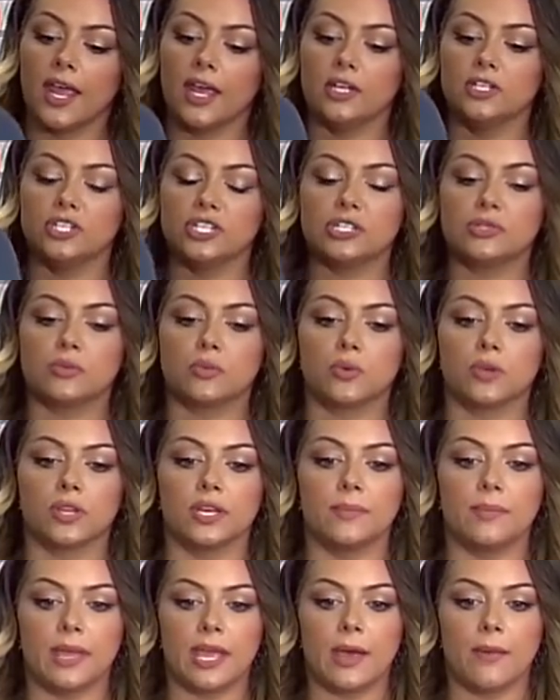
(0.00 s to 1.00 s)
and just
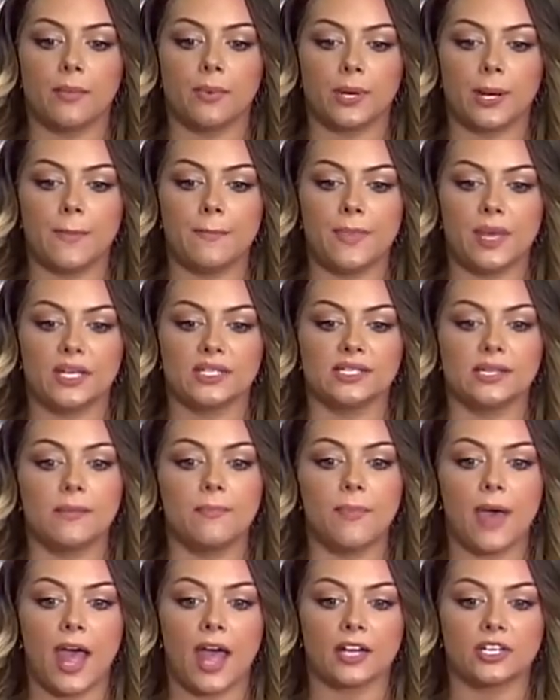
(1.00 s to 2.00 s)
really be able to mix
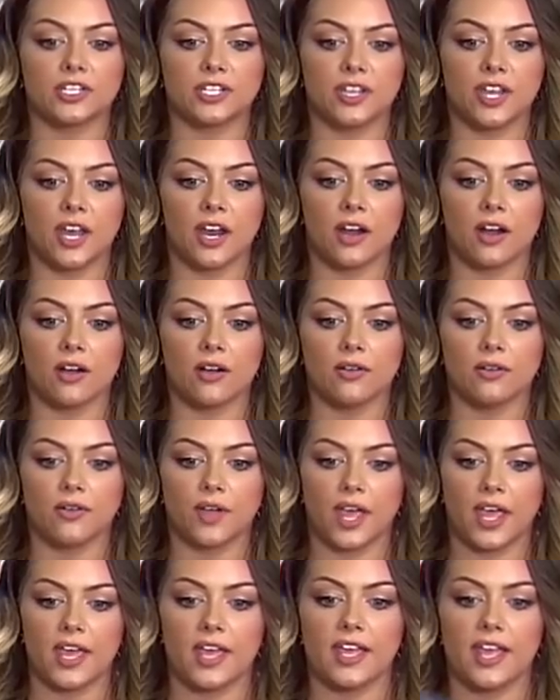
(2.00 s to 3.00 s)
and match there.
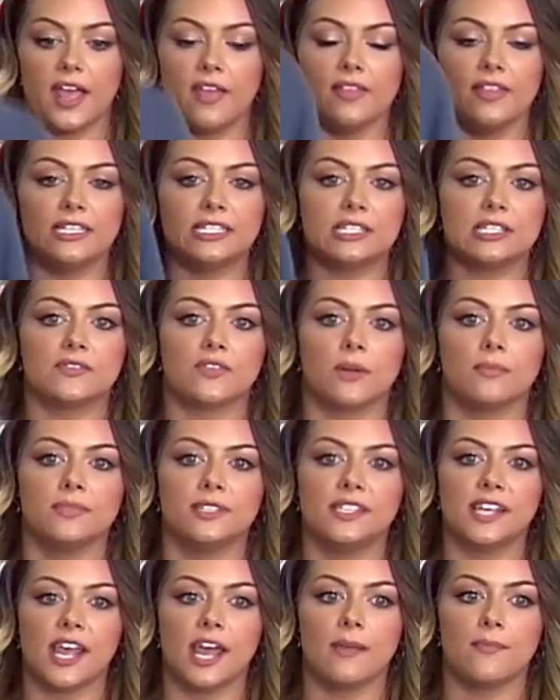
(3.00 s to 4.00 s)
Okay, again, this is from
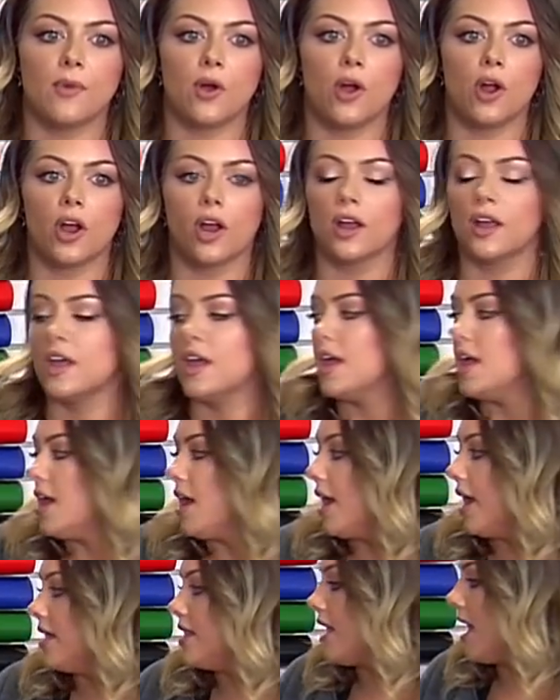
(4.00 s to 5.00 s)
SanMar,
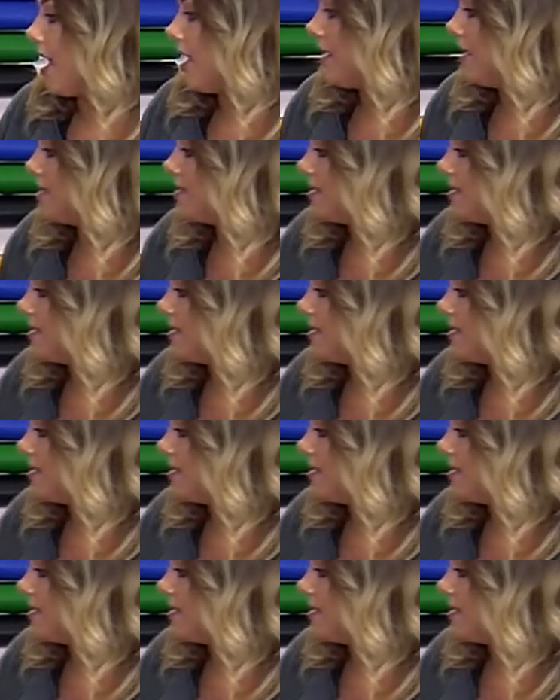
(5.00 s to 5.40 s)
and that